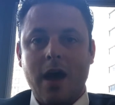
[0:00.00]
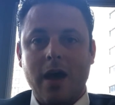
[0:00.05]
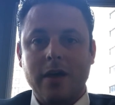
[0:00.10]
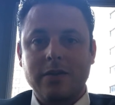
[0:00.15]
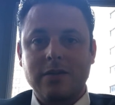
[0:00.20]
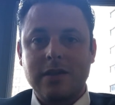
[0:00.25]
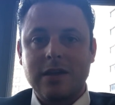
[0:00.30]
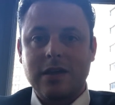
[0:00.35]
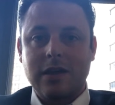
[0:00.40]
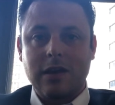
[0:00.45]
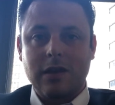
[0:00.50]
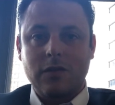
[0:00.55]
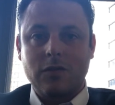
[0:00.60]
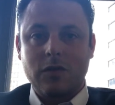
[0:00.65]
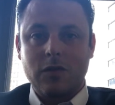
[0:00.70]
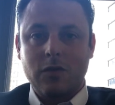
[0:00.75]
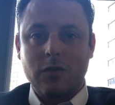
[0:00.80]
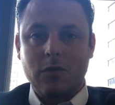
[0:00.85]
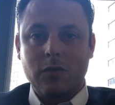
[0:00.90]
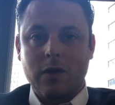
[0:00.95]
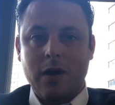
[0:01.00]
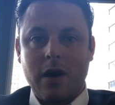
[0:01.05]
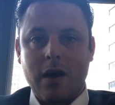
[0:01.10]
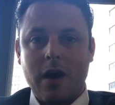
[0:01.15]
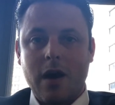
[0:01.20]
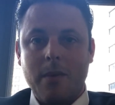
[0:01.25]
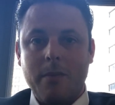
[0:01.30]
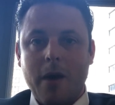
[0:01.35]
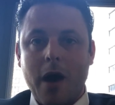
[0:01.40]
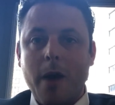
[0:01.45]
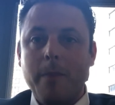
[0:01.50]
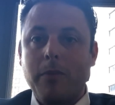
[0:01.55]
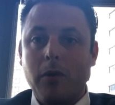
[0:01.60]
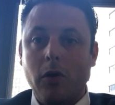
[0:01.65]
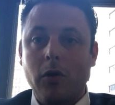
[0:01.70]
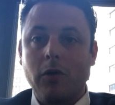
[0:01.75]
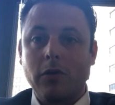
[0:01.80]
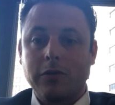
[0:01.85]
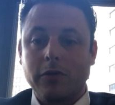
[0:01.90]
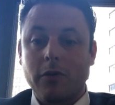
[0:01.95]
seeking to
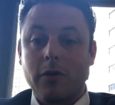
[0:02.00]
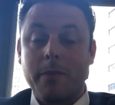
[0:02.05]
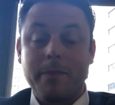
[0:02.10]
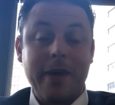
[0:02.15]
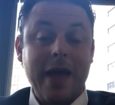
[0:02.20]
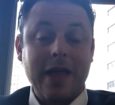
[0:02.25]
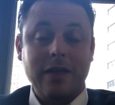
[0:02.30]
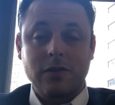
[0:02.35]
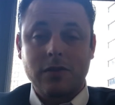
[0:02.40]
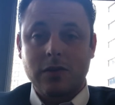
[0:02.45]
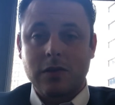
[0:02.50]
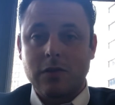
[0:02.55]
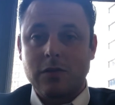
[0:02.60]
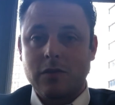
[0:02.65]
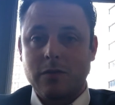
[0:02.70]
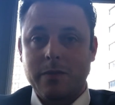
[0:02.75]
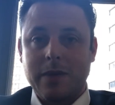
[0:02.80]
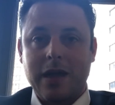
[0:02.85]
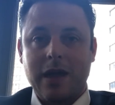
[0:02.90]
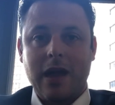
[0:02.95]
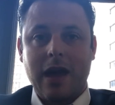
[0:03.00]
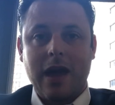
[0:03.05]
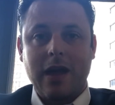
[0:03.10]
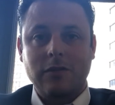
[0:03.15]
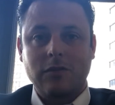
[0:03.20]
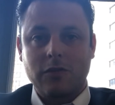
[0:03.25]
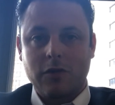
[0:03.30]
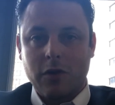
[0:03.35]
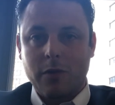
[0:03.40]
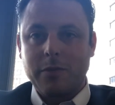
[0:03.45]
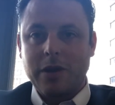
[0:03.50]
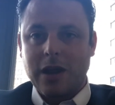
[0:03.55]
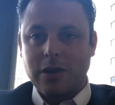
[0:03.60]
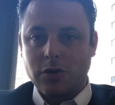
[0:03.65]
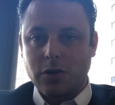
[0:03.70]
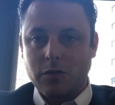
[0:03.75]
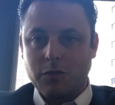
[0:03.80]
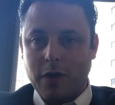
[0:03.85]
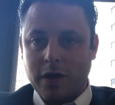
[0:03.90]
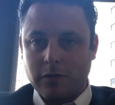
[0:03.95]
uphold or append, a
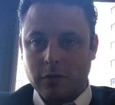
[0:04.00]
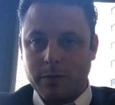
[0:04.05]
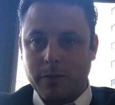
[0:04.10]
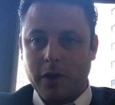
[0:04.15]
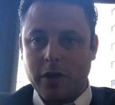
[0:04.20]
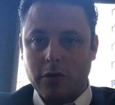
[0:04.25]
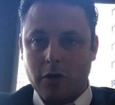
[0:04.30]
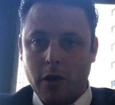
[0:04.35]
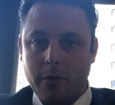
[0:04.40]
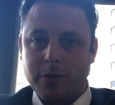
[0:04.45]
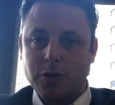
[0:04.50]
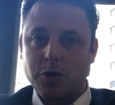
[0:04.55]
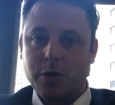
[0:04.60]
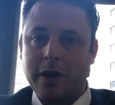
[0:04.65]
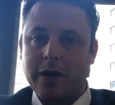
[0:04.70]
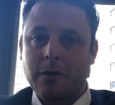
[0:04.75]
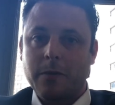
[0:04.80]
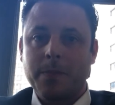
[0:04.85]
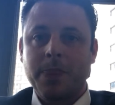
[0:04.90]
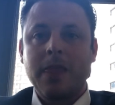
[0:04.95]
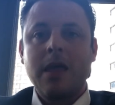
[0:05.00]
determination rendered by an arbitrator.